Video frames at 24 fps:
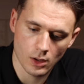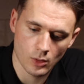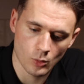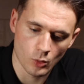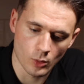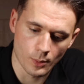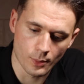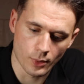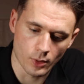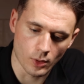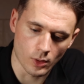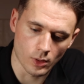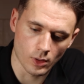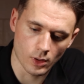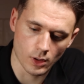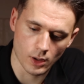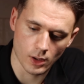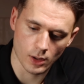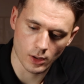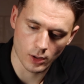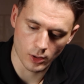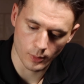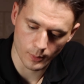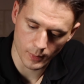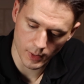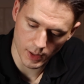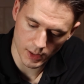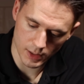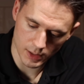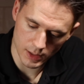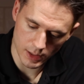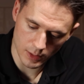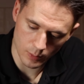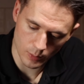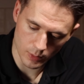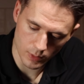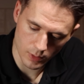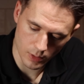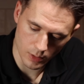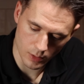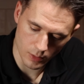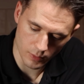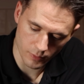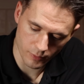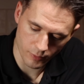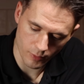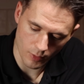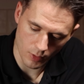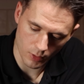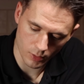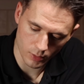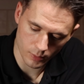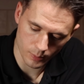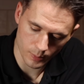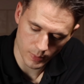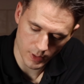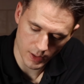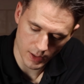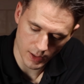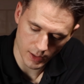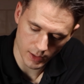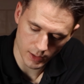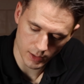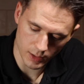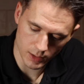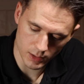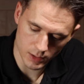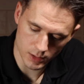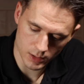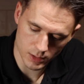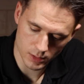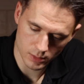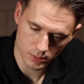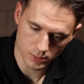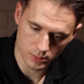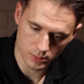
We'll put Hermione with her frog behind,